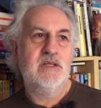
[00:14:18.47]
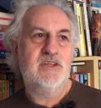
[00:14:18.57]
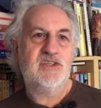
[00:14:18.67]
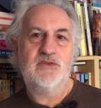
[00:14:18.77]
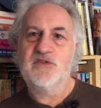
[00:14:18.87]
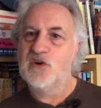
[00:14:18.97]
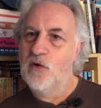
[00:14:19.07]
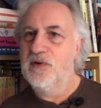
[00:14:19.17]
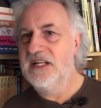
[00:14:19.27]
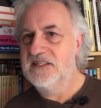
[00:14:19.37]
sort of
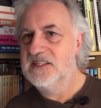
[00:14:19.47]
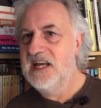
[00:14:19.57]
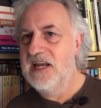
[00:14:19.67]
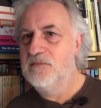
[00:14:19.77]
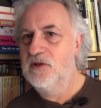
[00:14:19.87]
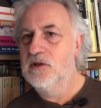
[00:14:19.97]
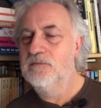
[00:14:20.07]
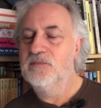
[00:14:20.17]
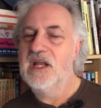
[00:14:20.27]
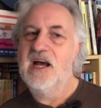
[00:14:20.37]
goblins table,
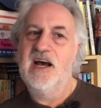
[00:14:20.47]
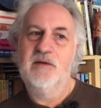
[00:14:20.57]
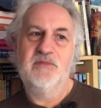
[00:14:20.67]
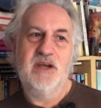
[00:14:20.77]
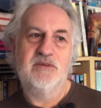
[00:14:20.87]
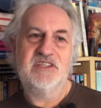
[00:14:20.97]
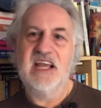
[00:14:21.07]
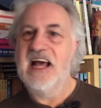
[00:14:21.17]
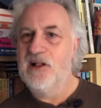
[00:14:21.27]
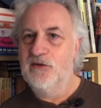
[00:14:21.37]
there was
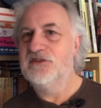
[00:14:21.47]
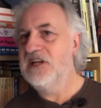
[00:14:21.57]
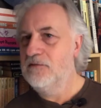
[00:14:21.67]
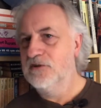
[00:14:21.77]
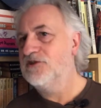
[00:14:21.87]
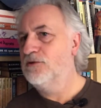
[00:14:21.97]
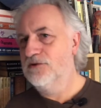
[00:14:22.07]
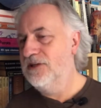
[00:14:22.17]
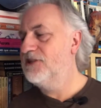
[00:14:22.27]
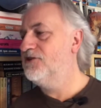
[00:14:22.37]
the elves table, and so
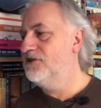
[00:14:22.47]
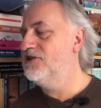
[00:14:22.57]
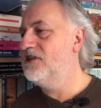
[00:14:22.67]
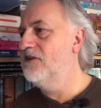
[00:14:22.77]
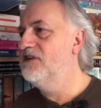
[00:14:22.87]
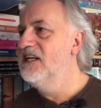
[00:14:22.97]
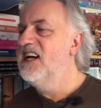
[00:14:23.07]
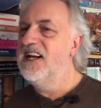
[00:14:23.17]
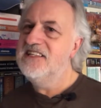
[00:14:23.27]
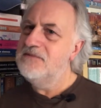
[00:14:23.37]
on, that sort of stuff.
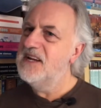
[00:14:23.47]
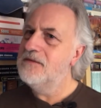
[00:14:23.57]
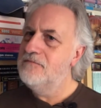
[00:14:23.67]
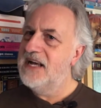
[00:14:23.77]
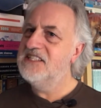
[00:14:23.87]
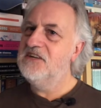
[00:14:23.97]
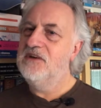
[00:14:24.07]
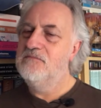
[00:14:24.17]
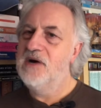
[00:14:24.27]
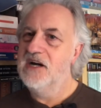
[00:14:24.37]
And it did make a massive
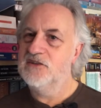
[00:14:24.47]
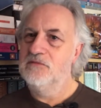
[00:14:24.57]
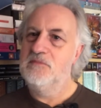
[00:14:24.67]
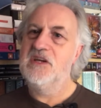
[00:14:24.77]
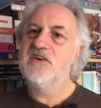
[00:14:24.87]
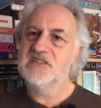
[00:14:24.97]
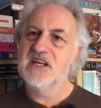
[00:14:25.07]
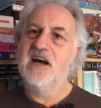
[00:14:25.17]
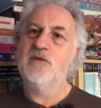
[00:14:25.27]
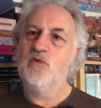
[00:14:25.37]
impact on me, because
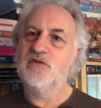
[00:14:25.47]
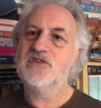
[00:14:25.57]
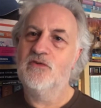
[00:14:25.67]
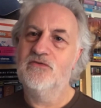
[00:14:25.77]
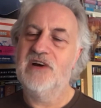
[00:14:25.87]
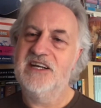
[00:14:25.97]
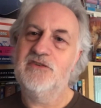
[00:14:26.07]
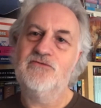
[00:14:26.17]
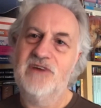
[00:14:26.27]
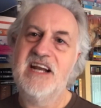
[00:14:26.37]
I'd
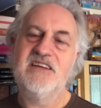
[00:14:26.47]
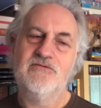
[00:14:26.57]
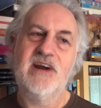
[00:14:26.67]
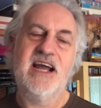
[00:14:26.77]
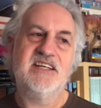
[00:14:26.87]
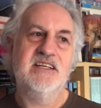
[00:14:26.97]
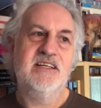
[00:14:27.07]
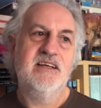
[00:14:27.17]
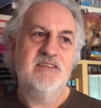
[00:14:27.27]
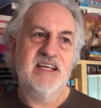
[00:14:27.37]
already read
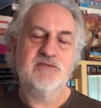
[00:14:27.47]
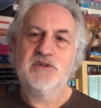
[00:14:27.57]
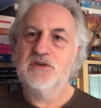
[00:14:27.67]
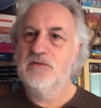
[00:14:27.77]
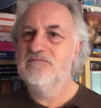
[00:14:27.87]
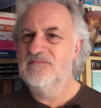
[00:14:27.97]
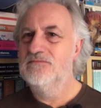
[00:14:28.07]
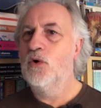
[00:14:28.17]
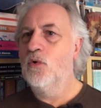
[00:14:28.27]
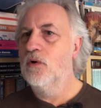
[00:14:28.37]
things which are
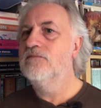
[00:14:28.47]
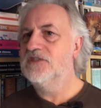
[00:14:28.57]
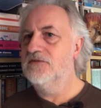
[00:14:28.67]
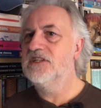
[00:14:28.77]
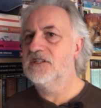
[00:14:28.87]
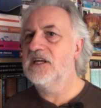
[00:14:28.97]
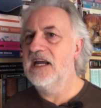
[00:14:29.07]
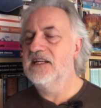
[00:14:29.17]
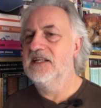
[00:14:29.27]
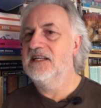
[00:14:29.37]
more
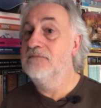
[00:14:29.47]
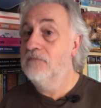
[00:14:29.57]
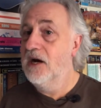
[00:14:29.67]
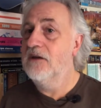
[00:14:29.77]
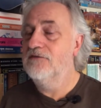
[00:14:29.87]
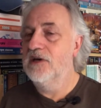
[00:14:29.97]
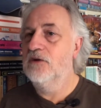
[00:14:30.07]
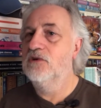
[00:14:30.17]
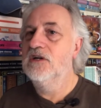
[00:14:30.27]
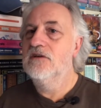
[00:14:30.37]
sophisticated in my
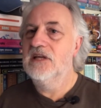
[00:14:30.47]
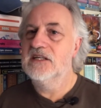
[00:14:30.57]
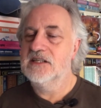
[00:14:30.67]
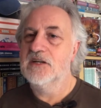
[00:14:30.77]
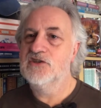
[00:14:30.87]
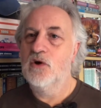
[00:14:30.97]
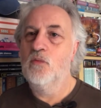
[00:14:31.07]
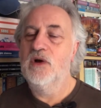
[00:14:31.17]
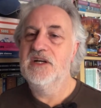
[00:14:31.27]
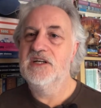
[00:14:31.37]
view, things like John
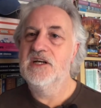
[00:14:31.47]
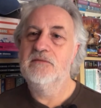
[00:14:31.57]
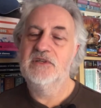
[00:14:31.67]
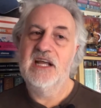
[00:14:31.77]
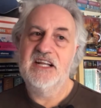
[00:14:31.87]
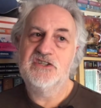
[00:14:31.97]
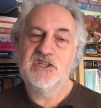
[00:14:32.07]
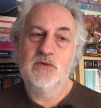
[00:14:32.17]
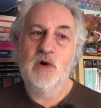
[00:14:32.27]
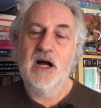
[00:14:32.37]
Wyndham and
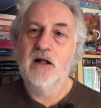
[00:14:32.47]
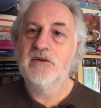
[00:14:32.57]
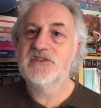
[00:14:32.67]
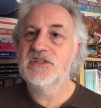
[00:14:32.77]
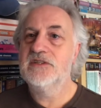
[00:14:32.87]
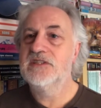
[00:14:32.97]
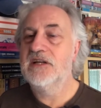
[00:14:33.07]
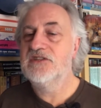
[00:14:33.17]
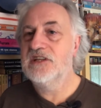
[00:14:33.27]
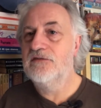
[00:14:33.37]
H.G. Wells
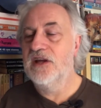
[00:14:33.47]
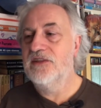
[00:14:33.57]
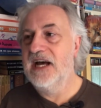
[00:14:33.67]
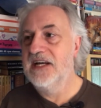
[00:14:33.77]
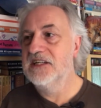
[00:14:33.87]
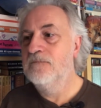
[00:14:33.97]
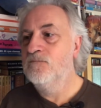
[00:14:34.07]
and stuff like that.